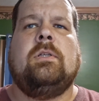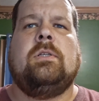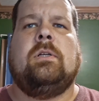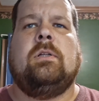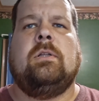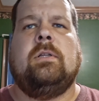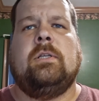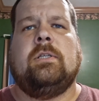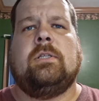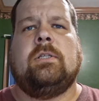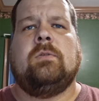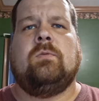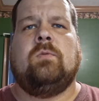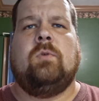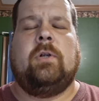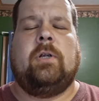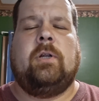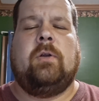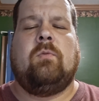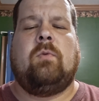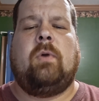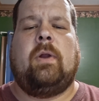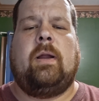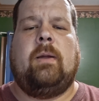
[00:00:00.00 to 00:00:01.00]
So this is where
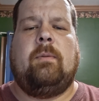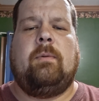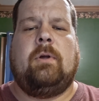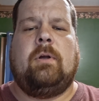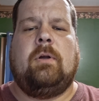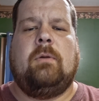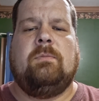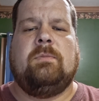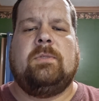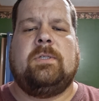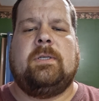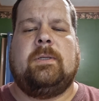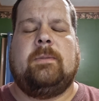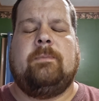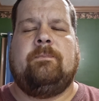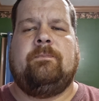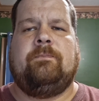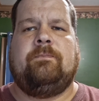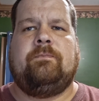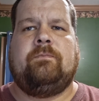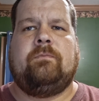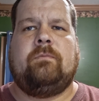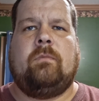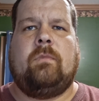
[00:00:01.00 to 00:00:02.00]
your RAM comes in.
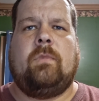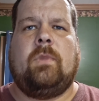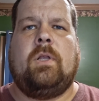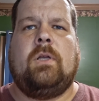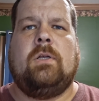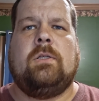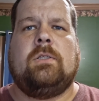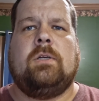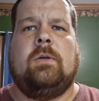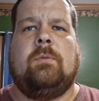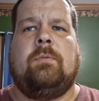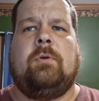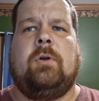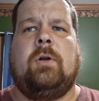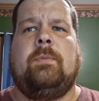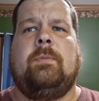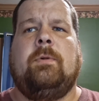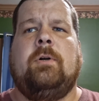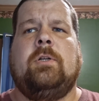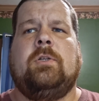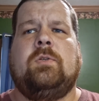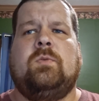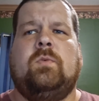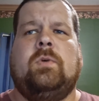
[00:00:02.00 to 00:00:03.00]
So pretty
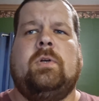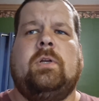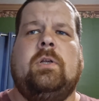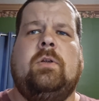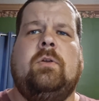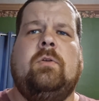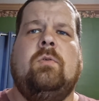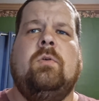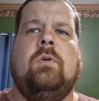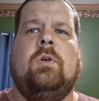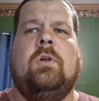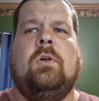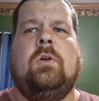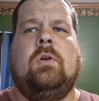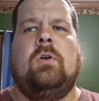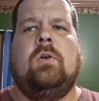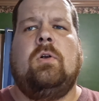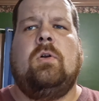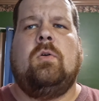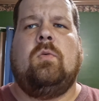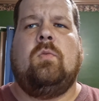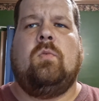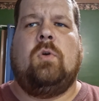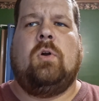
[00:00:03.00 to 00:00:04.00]
much when you
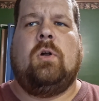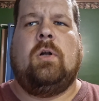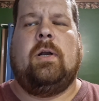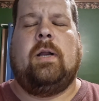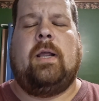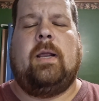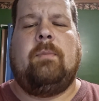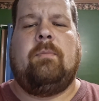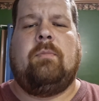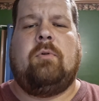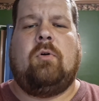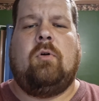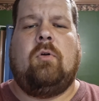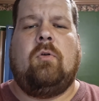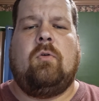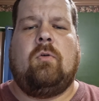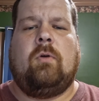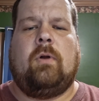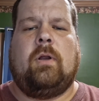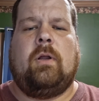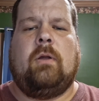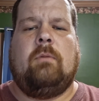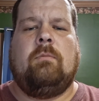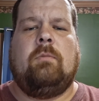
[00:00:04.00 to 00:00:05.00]
run a
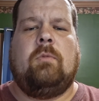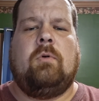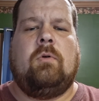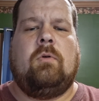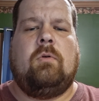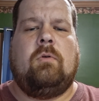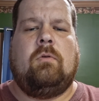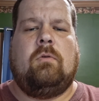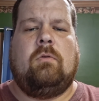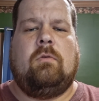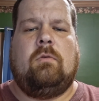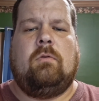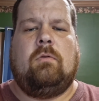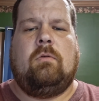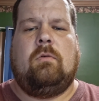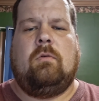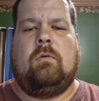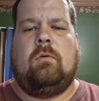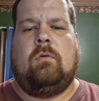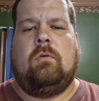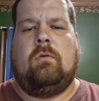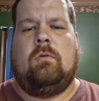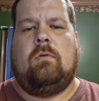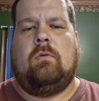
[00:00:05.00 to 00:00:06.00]
program
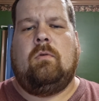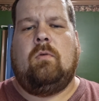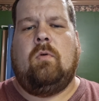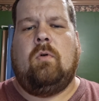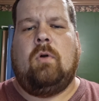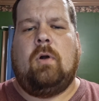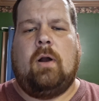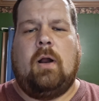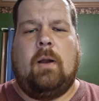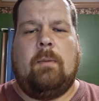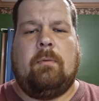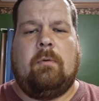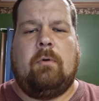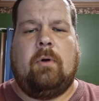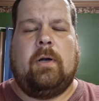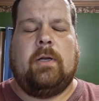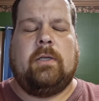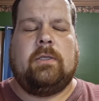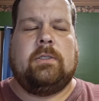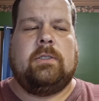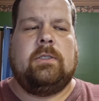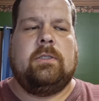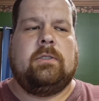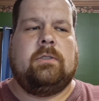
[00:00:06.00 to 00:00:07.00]
or an
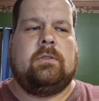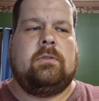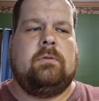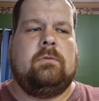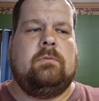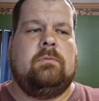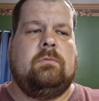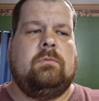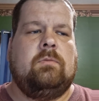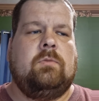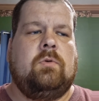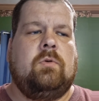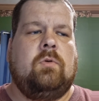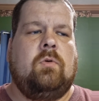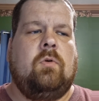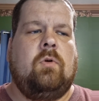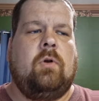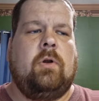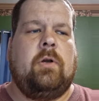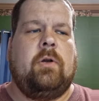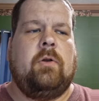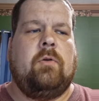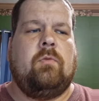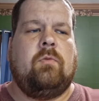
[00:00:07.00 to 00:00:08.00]
operating system,
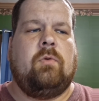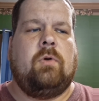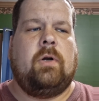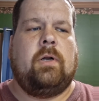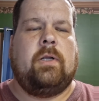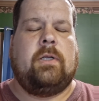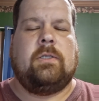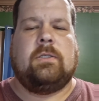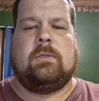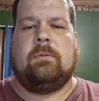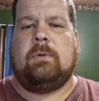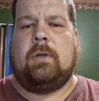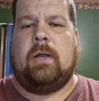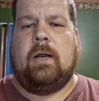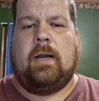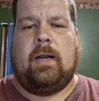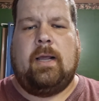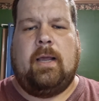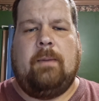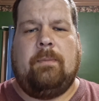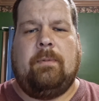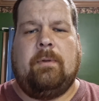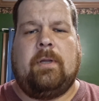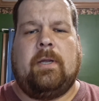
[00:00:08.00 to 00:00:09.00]
or you're running some kind
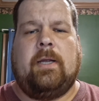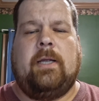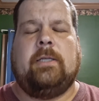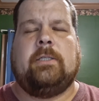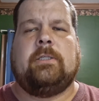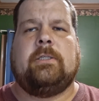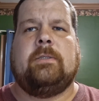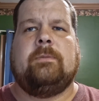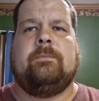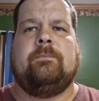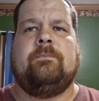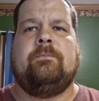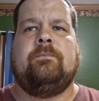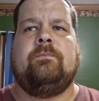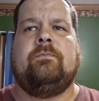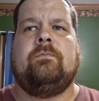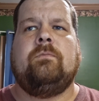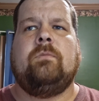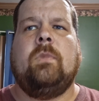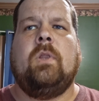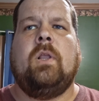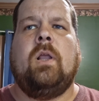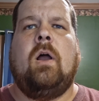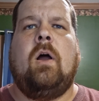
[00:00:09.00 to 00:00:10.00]
of application,
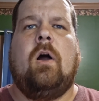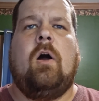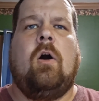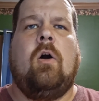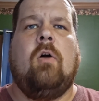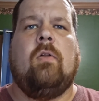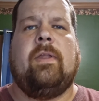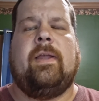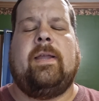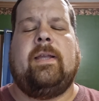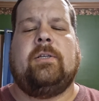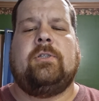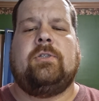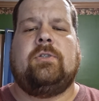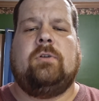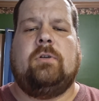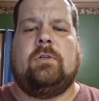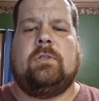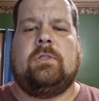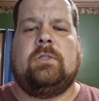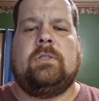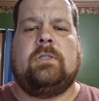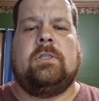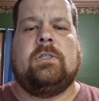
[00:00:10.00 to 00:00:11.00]
all the
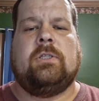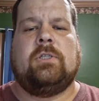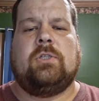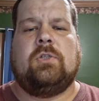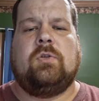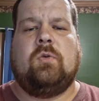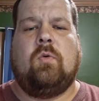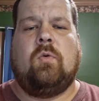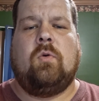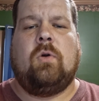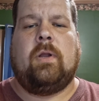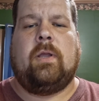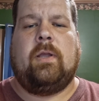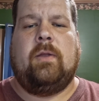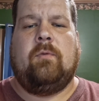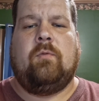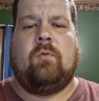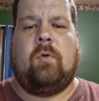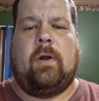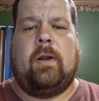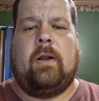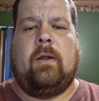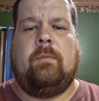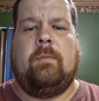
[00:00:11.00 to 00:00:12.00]
instructions get stored in
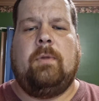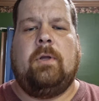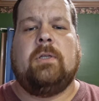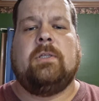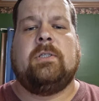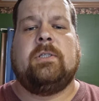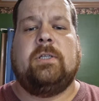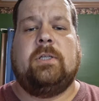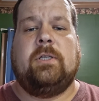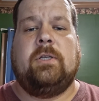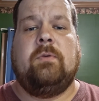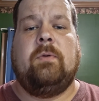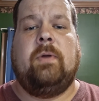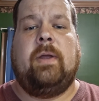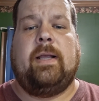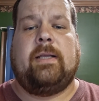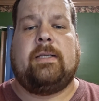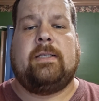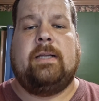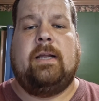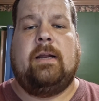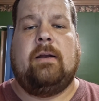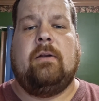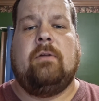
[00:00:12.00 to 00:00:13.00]
RAM until you
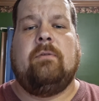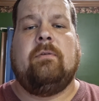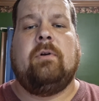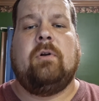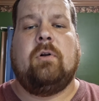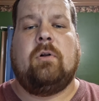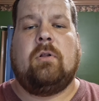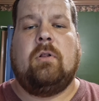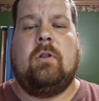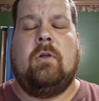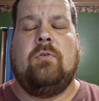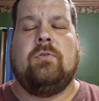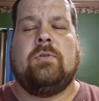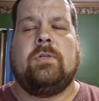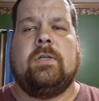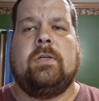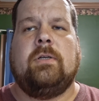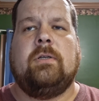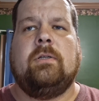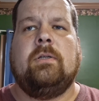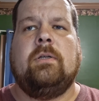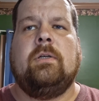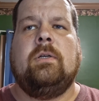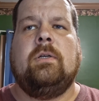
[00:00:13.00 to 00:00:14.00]
exit out of it or close it.